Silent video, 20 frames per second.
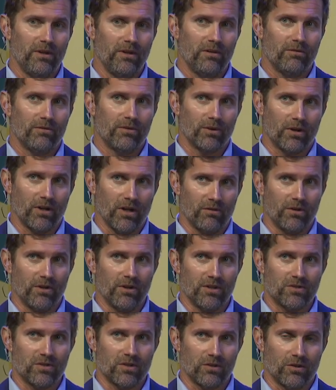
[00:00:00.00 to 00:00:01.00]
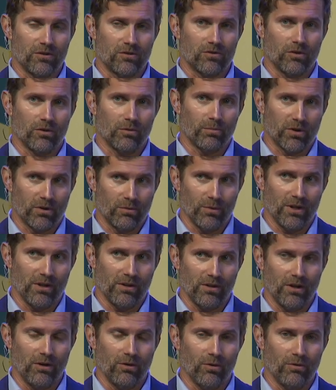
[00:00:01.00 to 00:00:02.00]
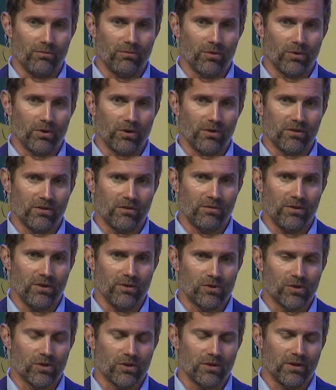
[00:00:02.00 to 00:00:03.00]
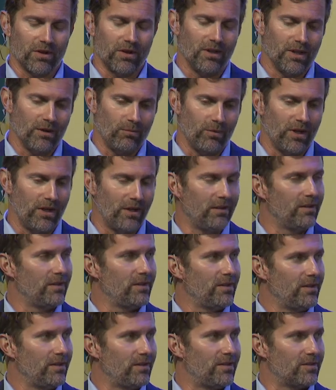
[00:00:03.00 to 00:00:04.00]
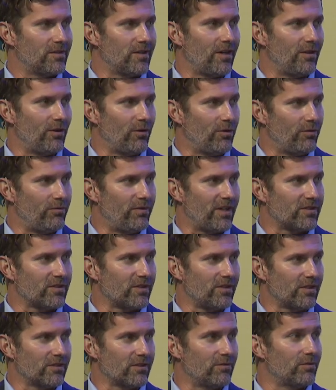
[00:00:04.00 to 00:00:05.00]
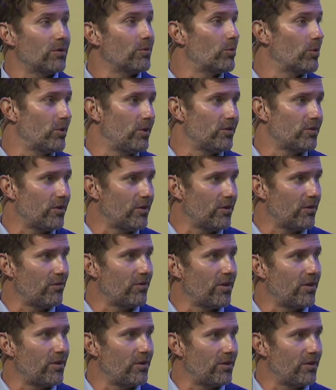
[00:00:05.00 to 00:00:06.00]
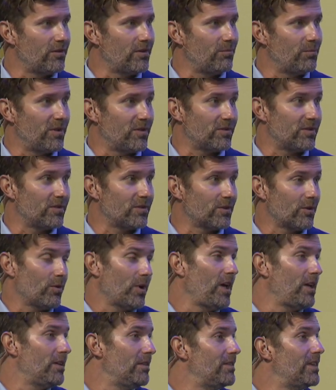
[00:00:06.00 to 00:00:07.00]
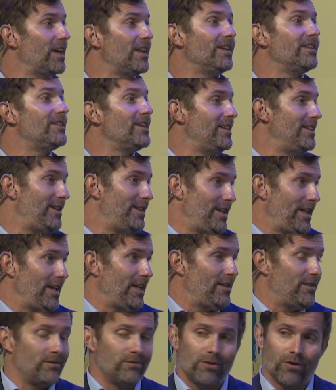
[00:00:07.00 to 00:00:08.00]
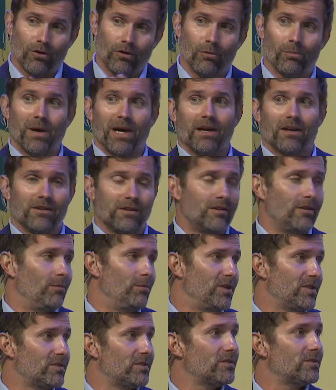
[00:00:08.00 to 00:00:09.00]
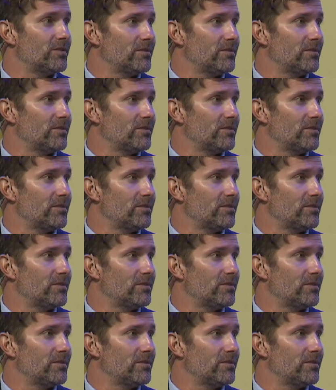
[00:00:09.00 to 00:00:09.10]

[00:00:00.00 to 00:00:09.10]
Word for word: for governance and control permanently going forward into the future. And then we designed the Holdfast Collective to release all the value that the business created, that it didn't need to go back into the business.